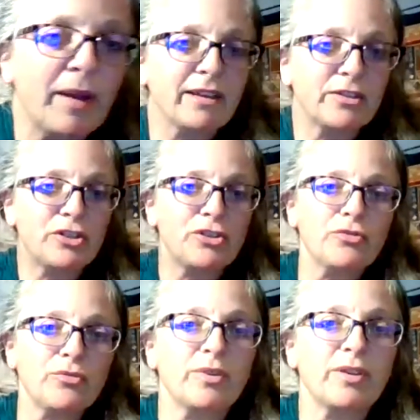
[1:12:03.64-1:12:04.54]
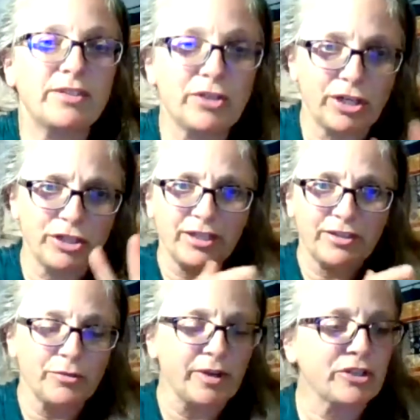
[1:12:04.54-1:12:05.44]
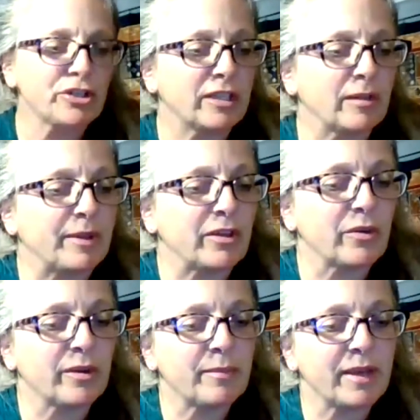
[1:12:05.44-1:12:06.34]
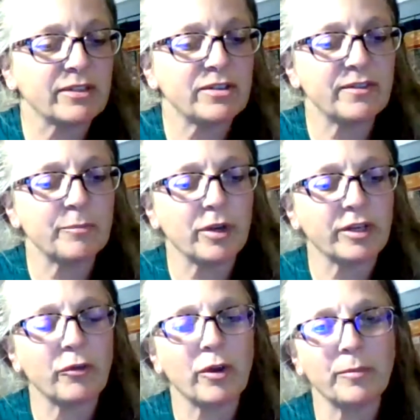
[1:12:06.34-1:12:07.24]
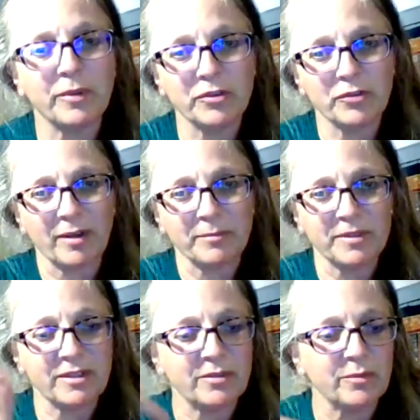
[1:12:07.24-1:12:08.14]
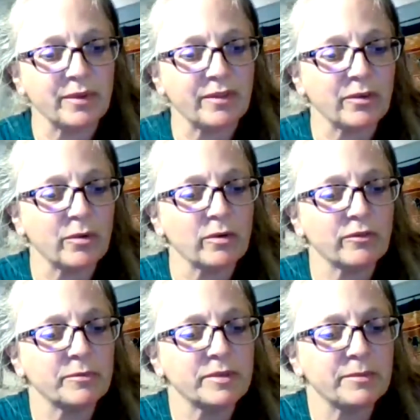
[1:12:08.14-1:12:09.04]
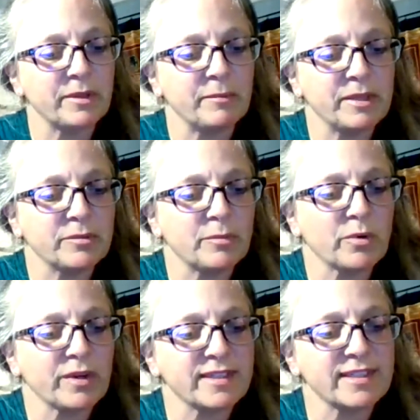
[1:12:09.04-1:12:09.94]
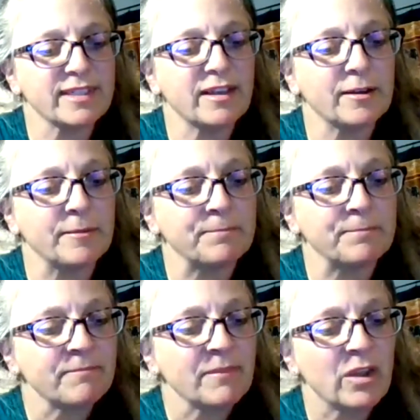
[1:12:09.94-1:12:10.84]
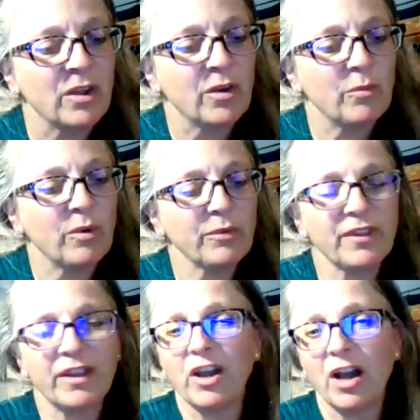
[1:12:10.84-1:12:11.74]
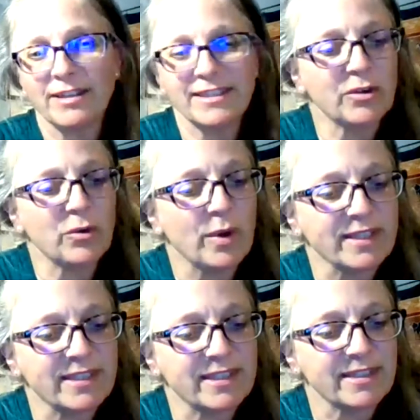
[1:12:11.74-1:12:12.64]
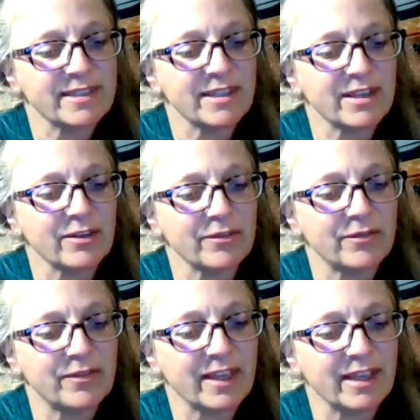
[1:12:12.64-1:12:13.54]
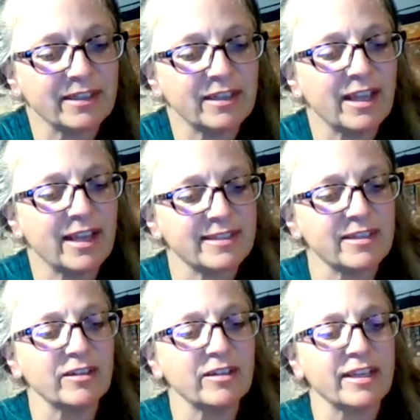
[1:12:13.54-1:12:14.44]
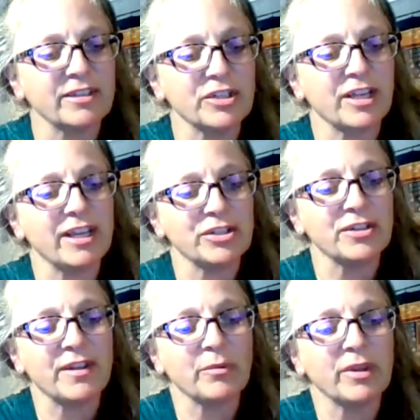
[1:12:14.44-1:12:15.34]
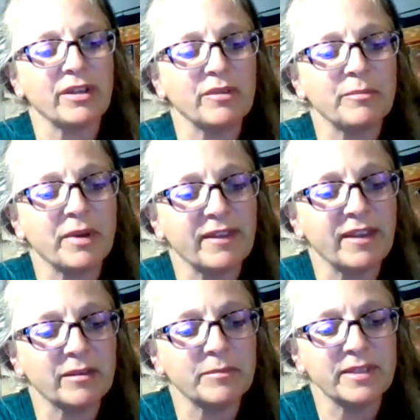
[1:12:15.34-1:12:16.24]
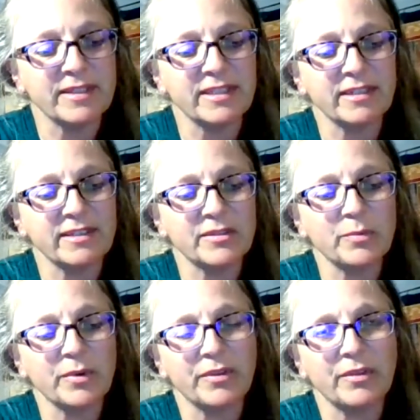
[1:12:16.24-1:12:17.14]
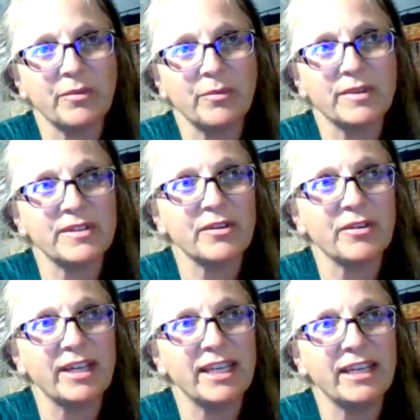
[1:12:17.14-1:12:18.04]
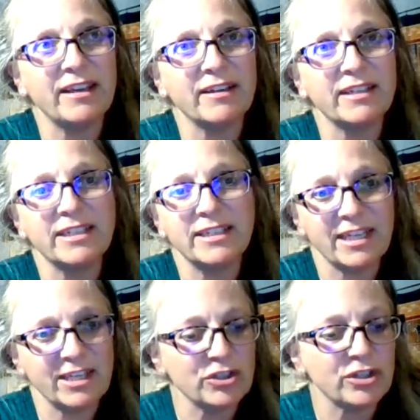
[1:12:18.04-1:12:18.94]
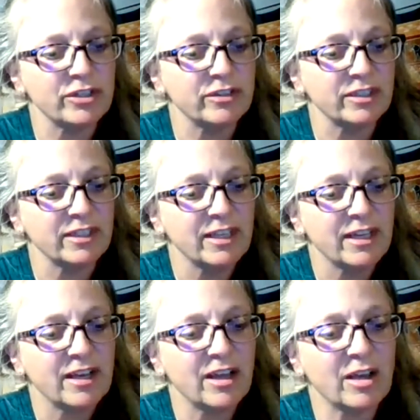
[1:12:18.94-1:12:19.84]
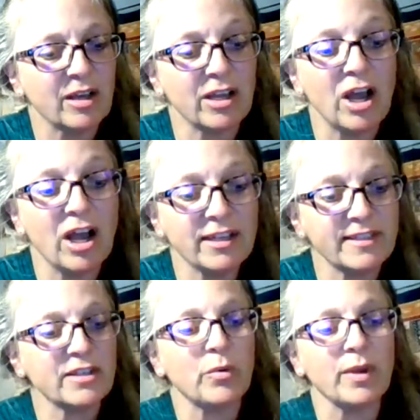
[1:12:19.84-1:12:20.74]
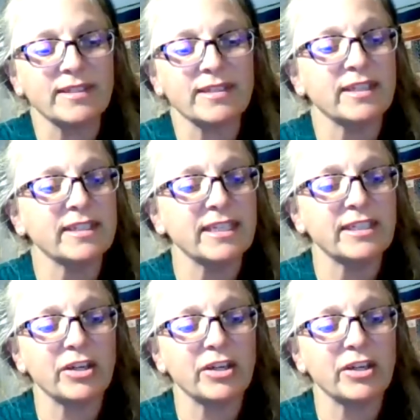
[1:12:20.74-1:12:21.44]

back to changing direction a little bit, going back to the breadcrumb you dropped with the quote from W.B. Du Bois, what were the consequences of that classical education that were given by the Edmistons? Was there any unintentional consequence in